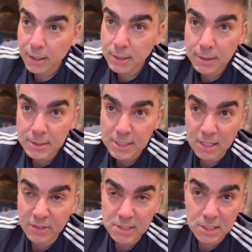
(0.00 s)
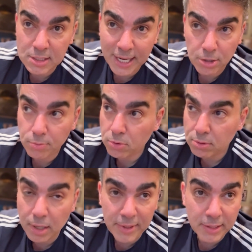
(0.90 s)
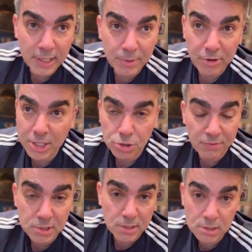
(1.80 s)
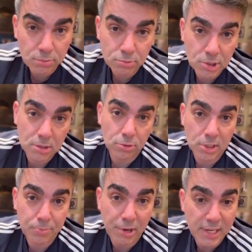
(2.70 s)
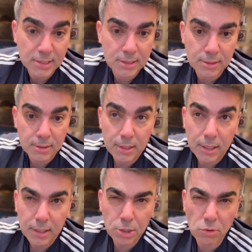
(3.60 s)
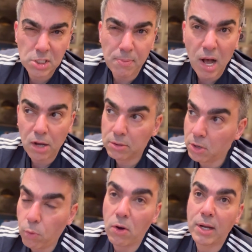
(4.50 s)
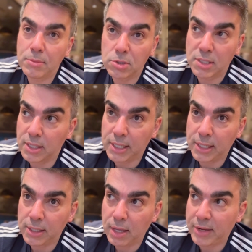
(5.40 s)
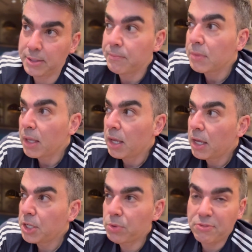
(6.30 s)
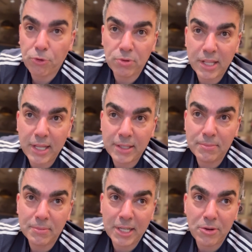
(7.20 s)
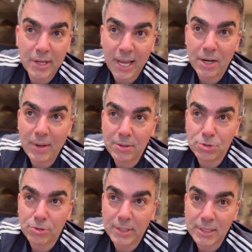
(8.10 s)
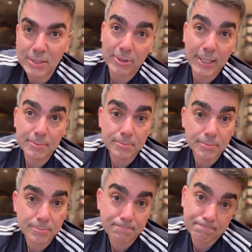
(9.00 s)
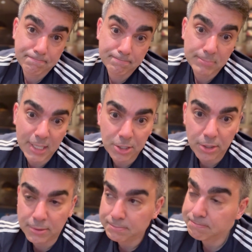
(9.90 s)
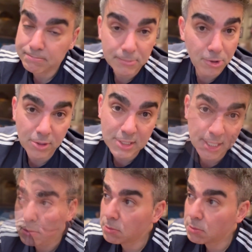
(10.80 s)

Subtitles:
The service is terrible. I mean, the immigration officers just look depressed. No smile, no welcome to Turkey. I mean, you would have thought that they don't care about tourists, right? I don't know, honestly.